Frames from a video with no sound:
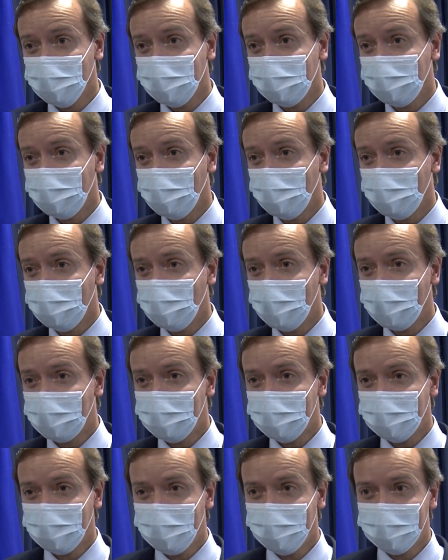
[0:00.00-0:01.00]
of
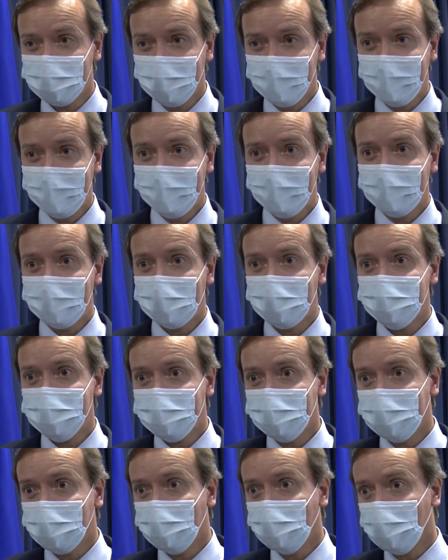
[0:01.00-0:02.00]
American States has
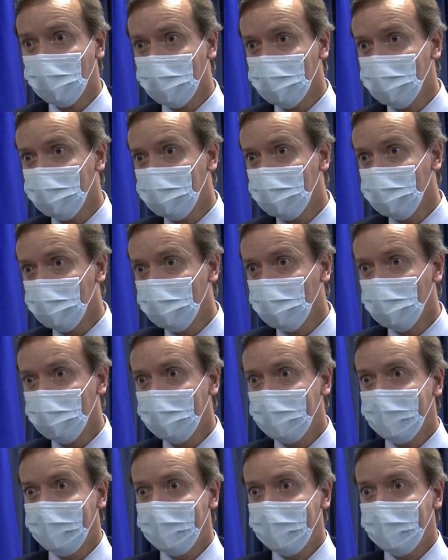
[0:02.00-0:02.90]
the goal to